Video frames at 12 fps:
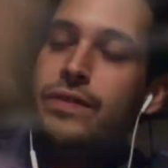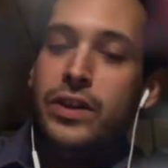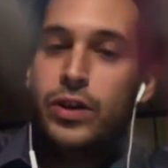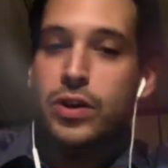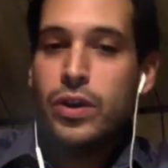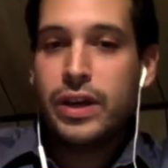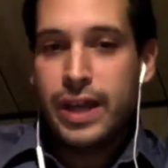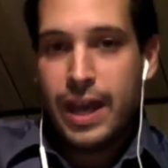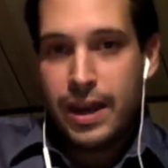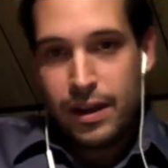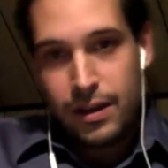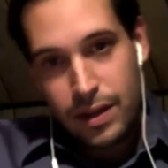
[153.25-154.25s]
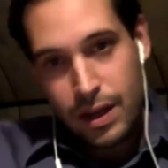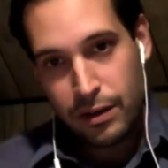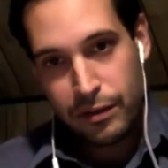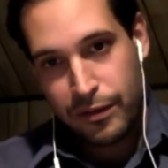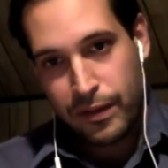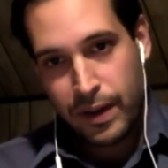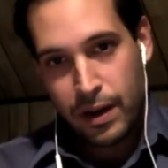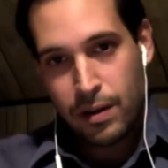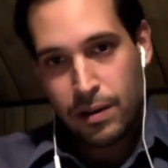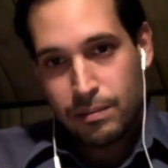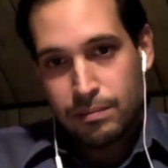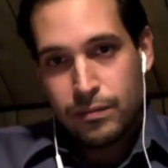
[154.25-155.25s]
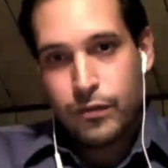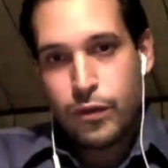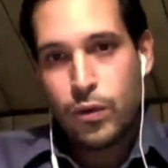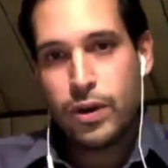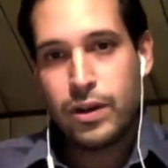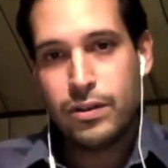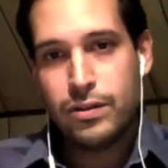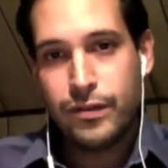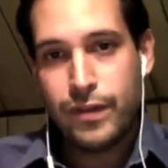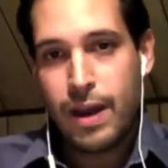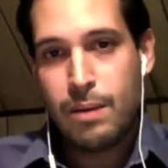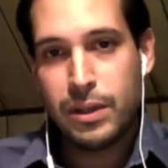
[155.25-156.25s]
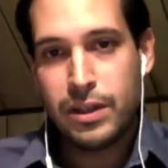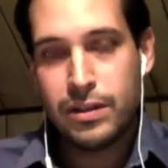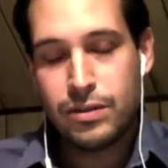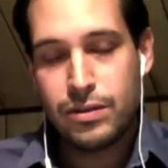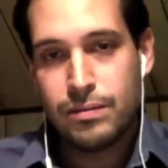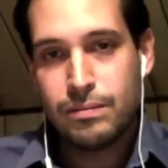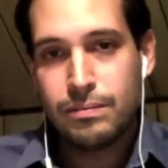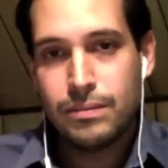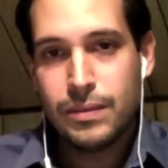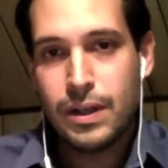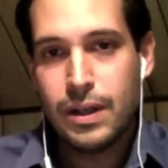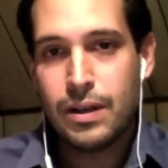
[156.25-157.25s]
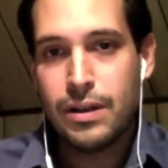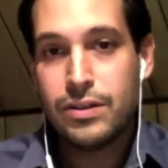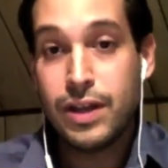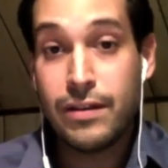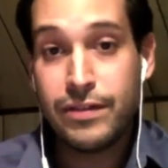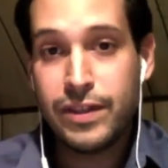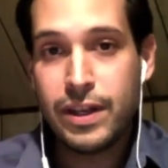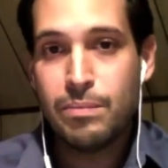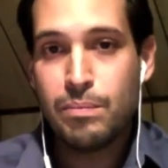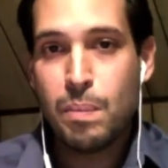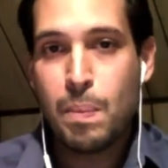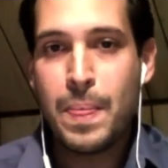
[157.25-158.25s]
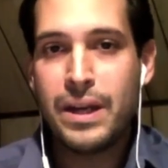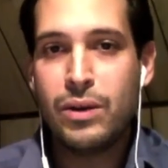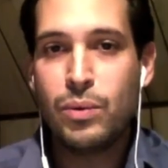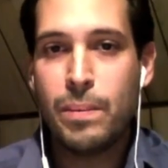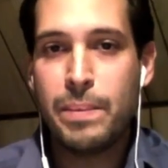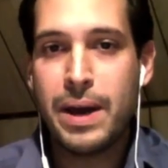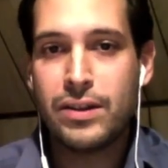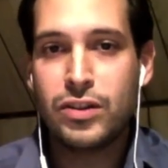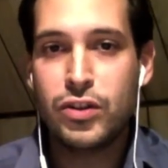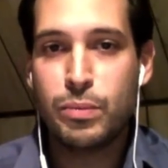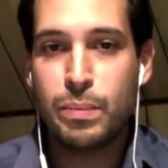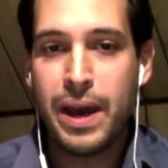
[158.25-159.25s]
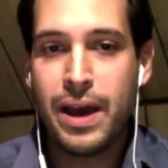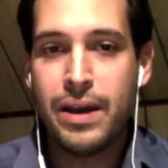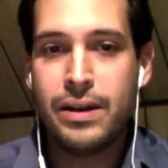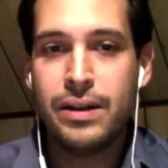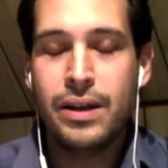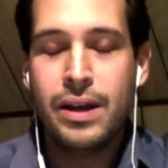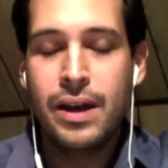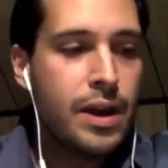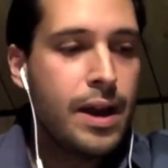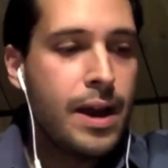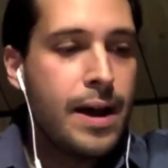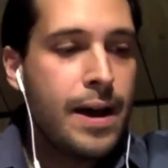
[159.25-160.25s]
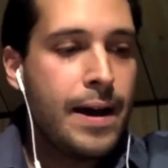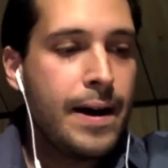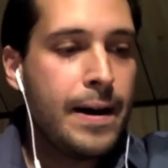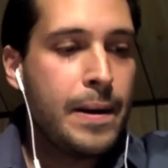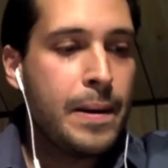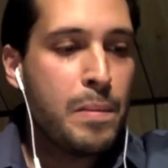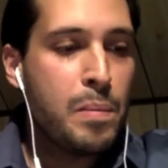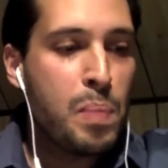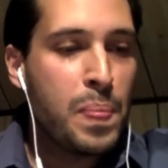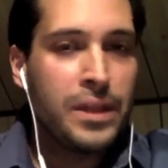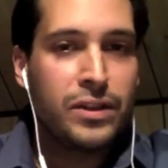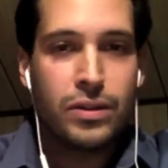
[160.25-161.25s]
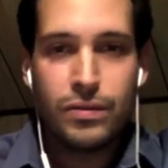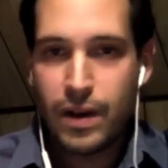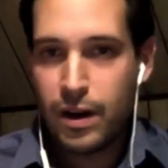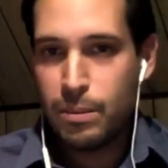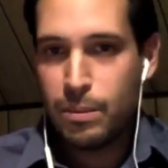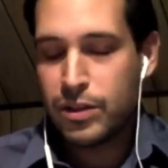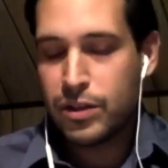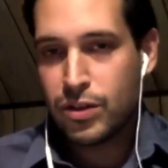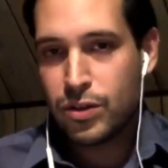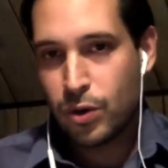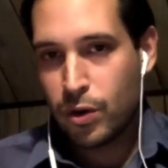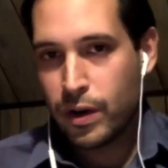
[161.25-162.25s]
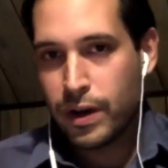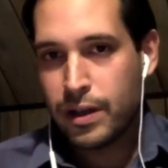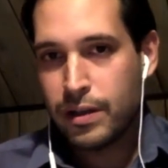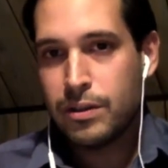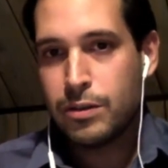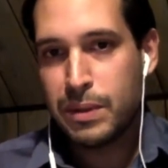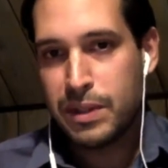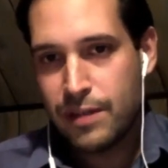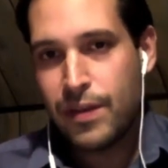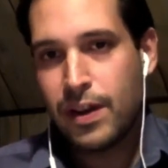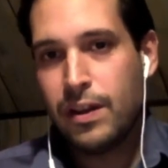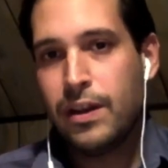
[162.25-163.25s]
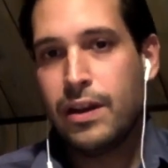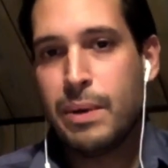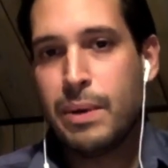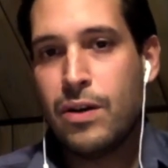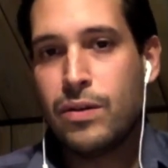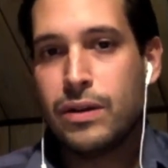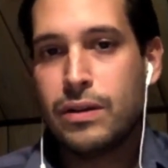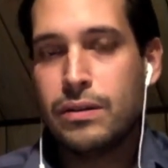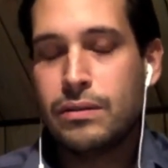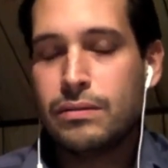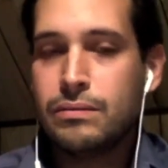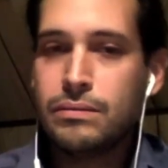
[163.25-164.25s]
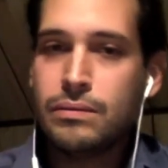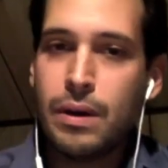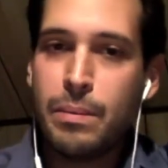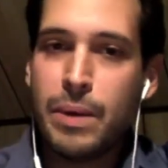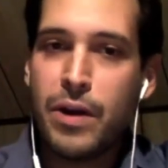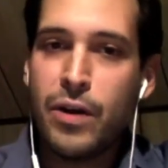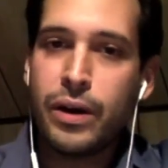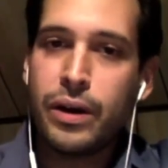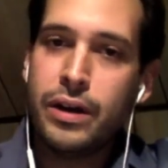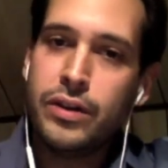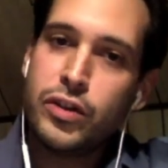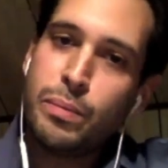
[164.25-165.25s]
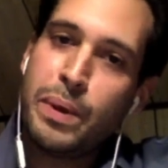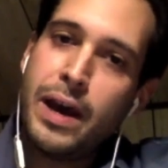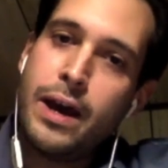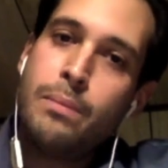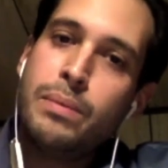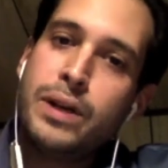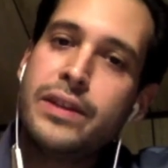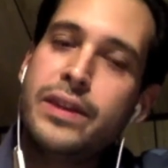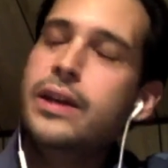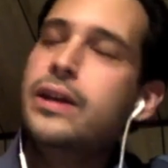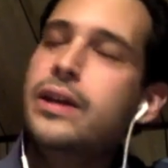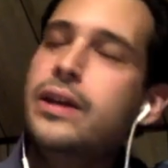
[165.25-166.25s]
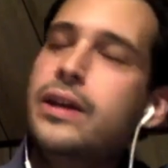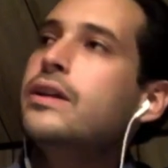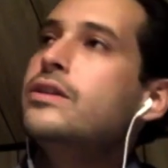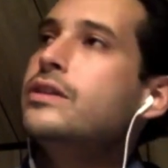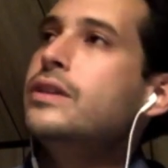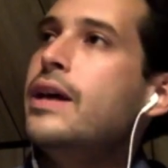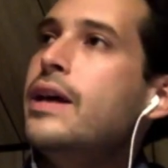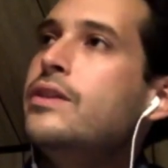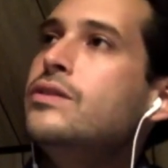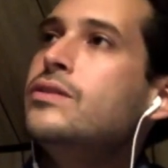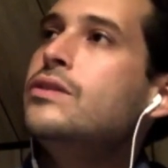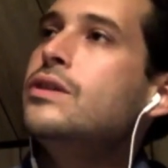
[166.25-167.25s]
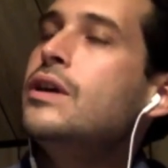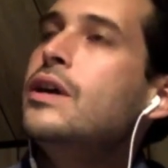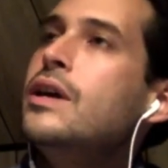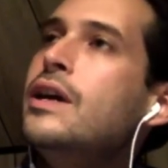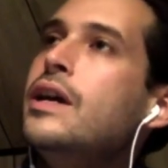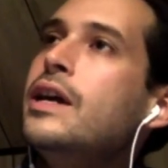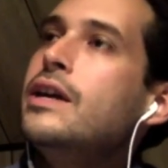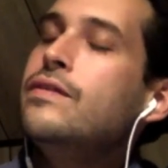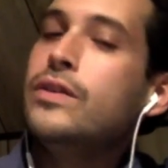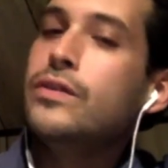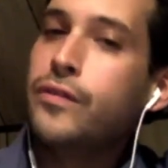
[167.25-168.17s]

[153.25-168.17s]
New York Yankees out of fear for his family's uh, safety, and he went back to Japan. Um, this is very much a story specifically about America and Japan, but I think it extends even